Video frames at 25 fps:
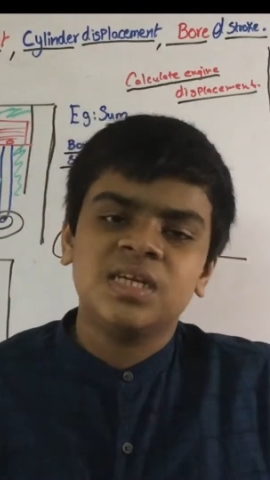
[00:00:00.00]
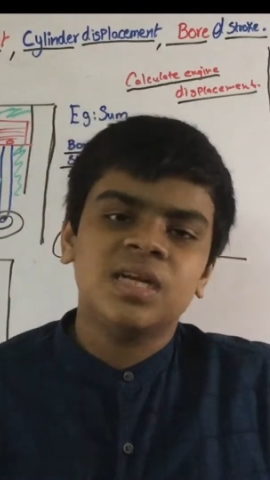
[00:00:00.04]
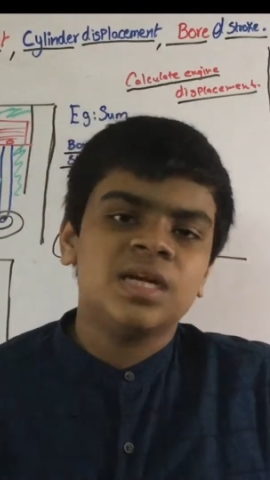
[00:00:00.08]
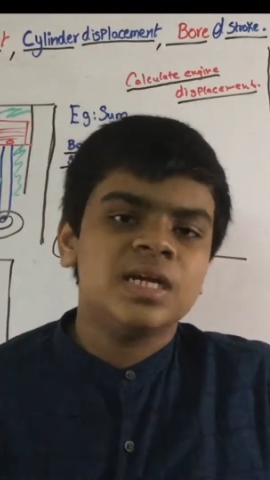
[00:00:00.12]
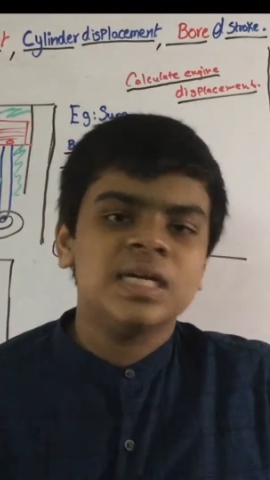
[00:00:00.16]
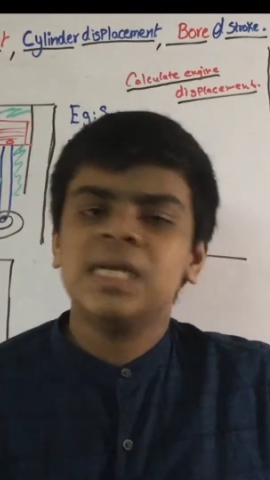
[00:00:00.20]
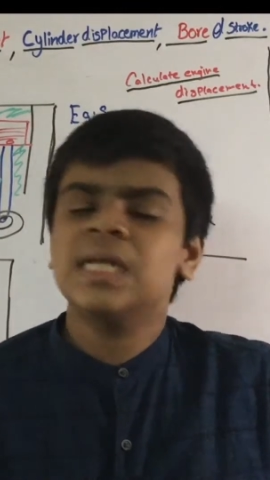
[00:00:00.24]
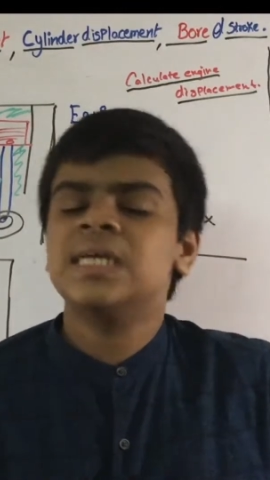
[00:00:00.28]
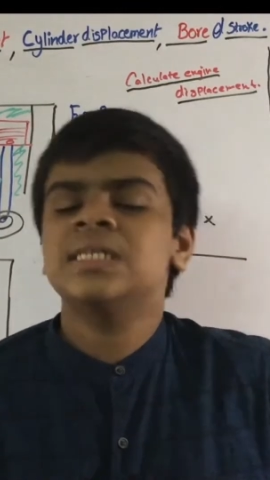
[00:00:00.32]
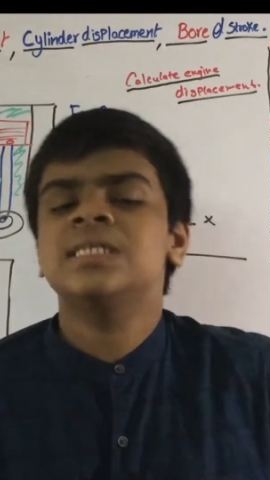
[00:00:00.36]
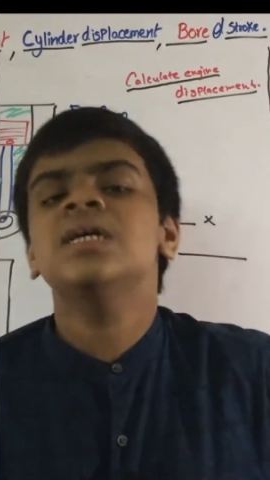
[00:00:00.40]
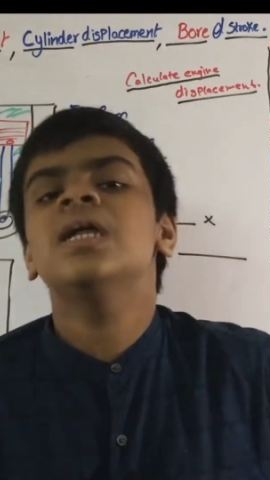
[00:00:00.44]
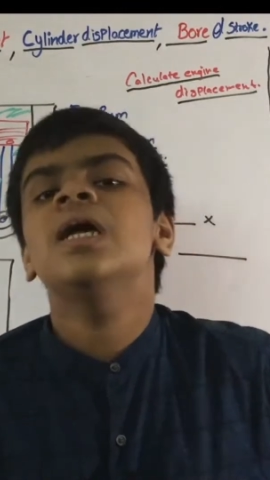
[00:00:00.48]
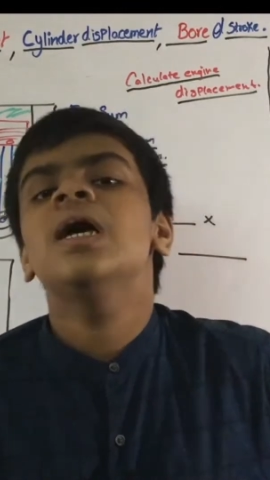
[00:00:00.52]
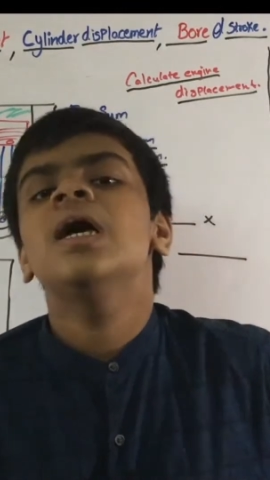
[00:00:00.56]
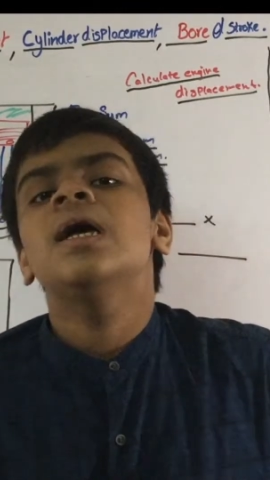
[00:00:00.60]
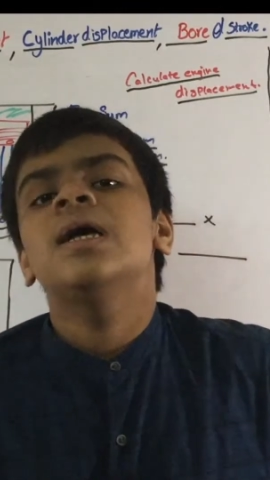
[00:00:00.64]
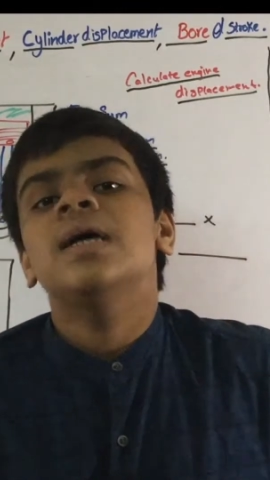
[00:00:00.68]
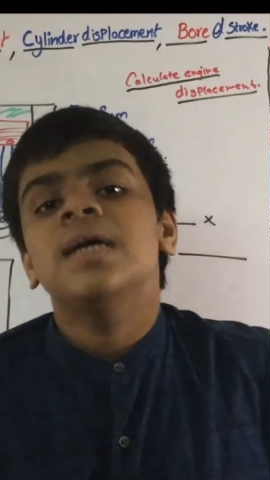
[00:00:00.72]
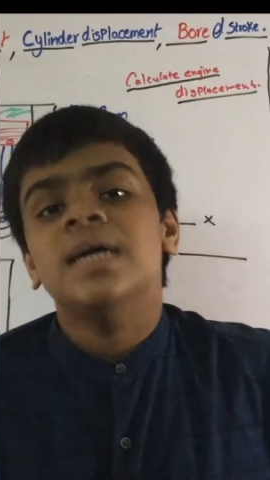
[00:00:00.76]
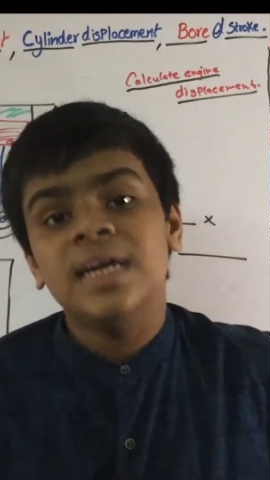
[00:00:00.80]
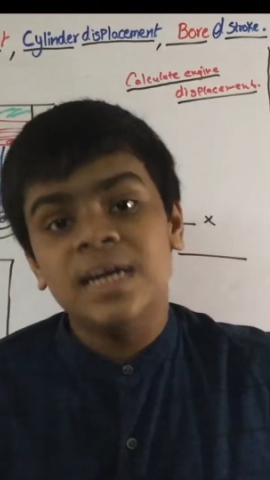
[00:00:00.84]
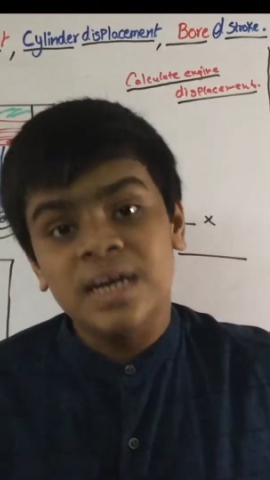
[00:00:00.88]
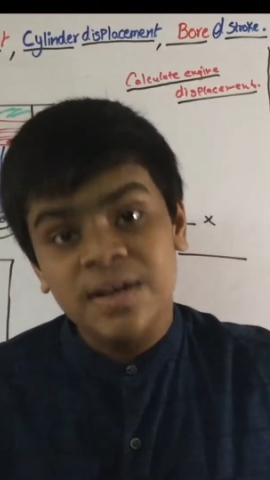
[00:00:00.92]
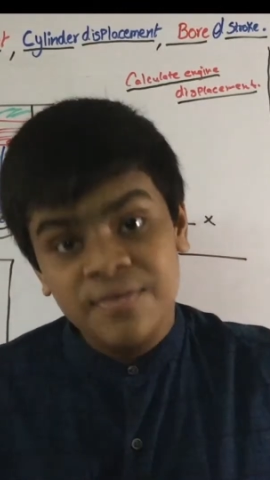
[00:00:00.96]

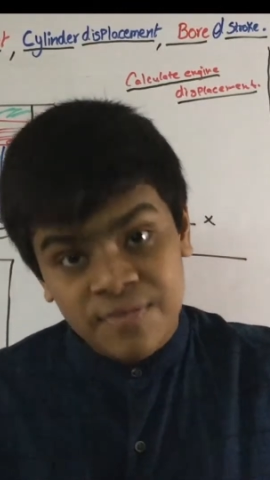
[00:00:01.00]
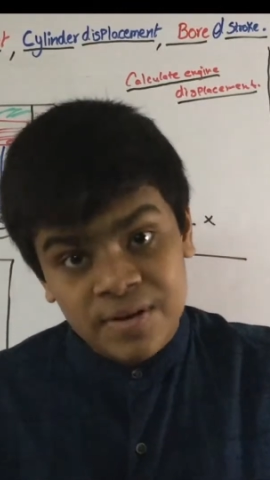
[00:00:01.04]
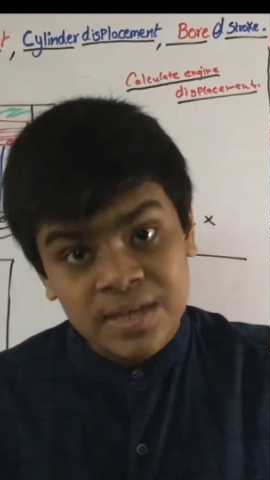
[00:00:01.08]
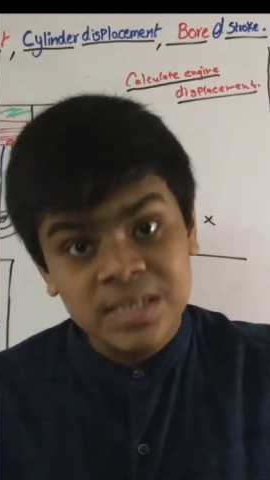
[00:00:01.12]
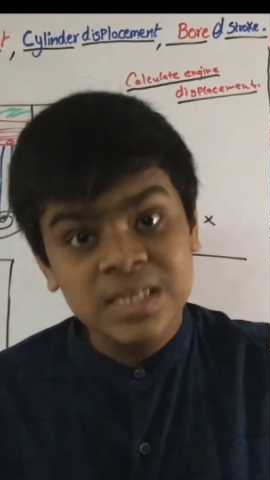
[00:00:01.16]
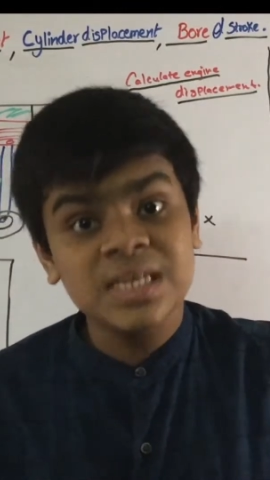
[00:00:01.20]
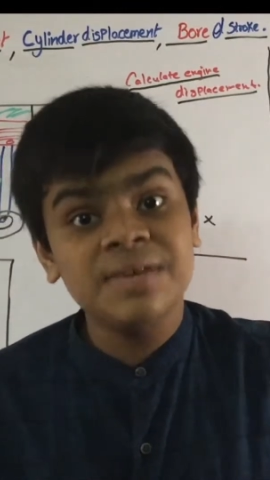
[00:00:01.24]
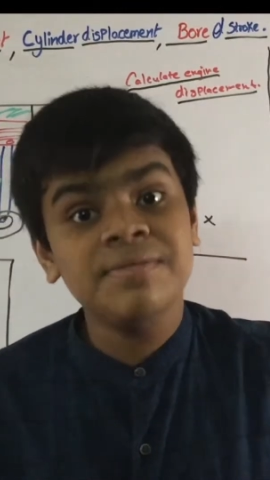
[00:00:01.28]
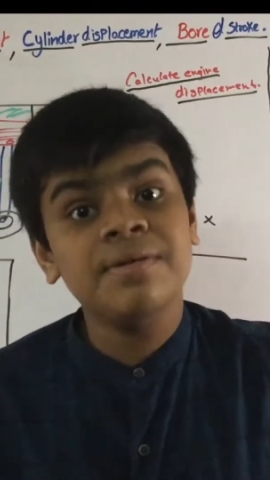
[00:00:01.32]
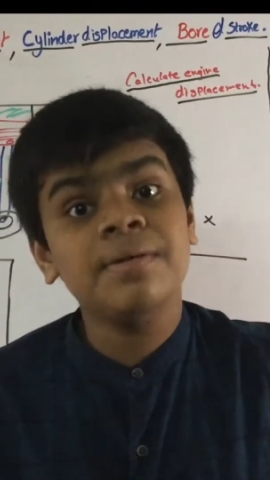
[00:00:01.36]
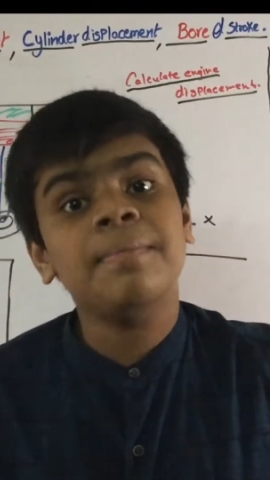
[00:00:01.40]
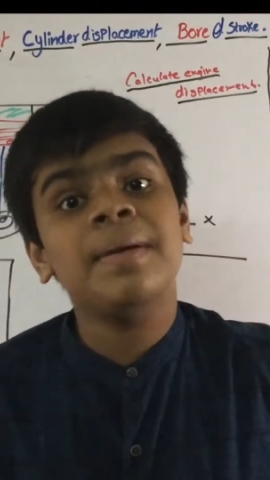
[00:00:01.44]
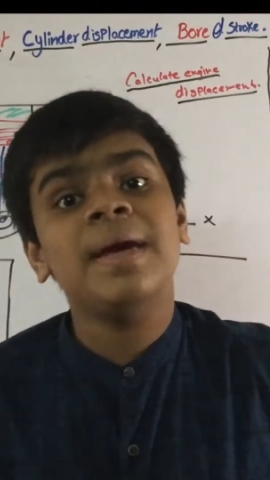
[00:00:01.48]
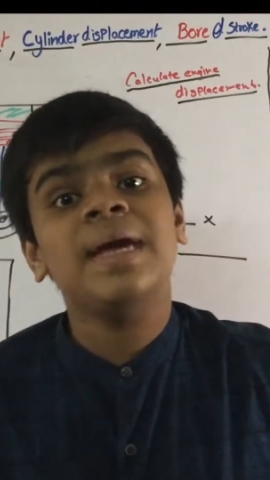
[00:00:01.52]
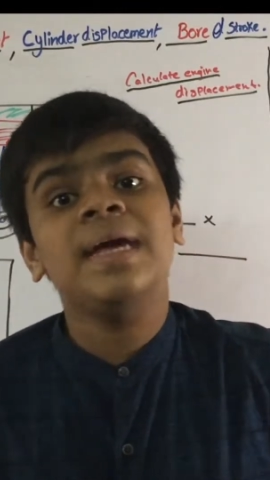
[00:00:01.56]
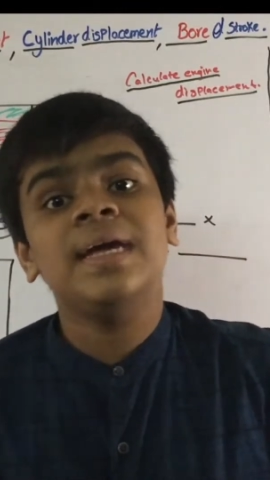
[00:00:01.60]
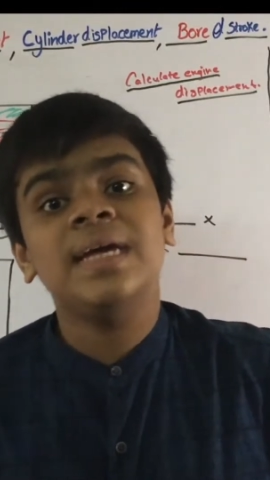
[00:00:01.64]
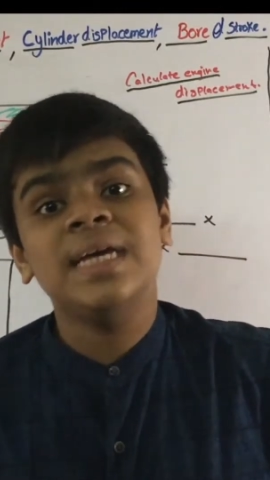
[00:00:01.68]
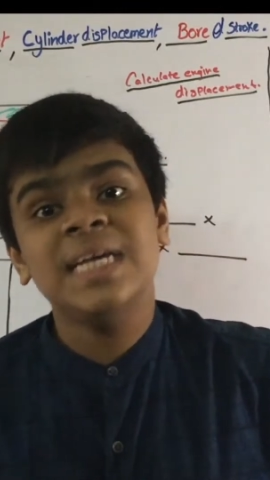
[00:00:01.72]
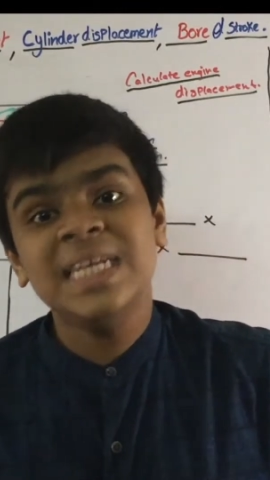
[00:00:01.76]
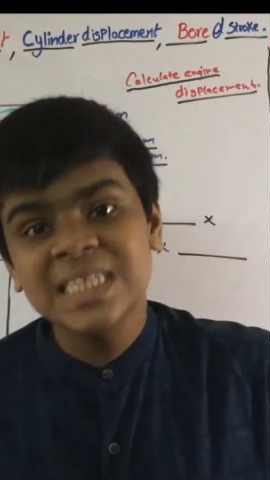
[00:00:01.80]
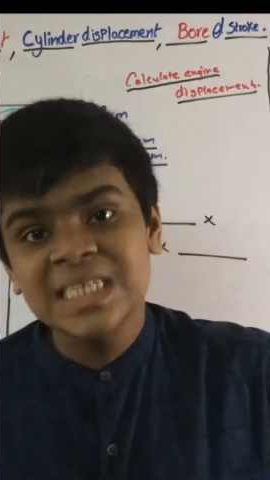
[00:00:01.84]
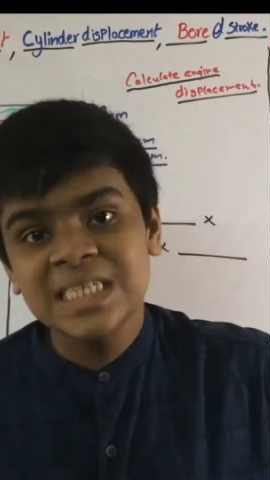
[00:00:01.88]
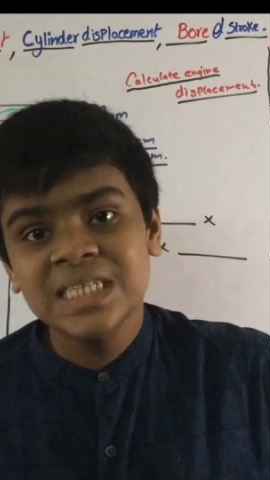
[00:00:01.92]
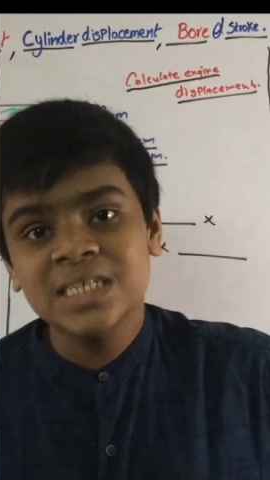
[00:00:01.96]
It differs even by
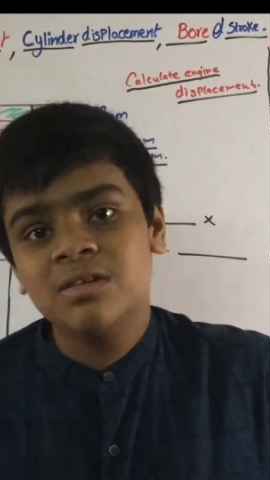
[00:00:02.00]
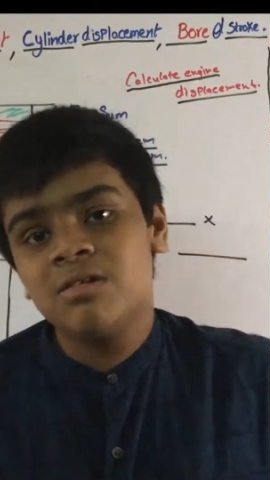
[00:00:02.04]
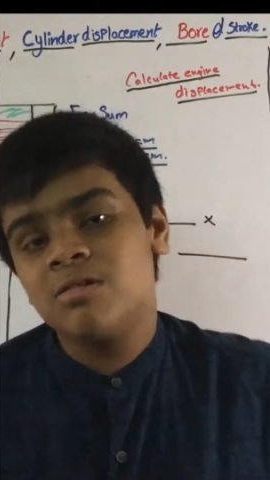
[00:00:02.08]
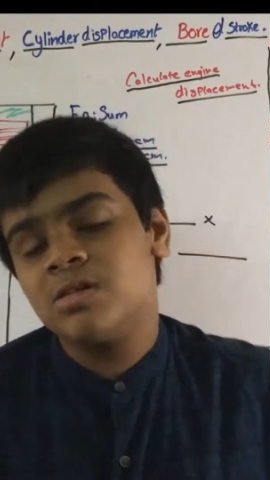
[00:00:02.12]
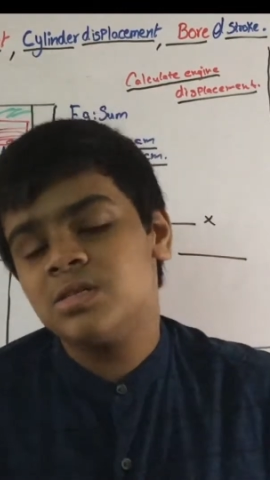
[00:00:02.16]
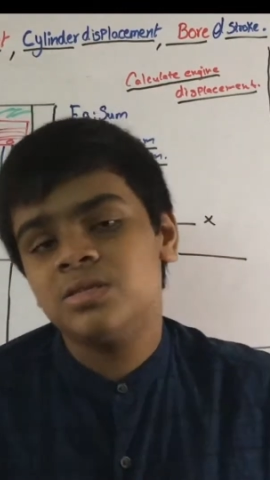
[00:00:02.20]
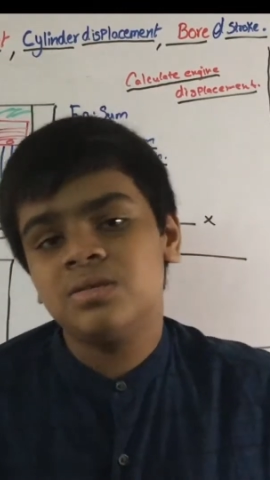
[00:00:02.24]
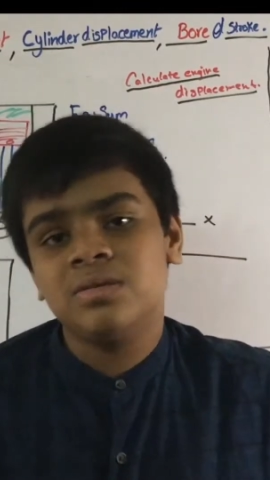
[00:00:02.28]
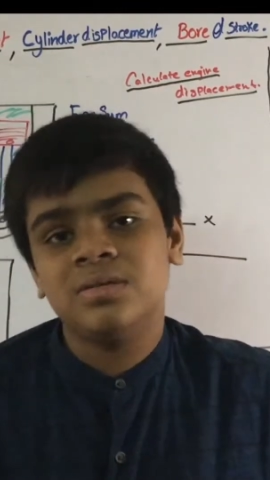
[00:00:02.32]
engine also.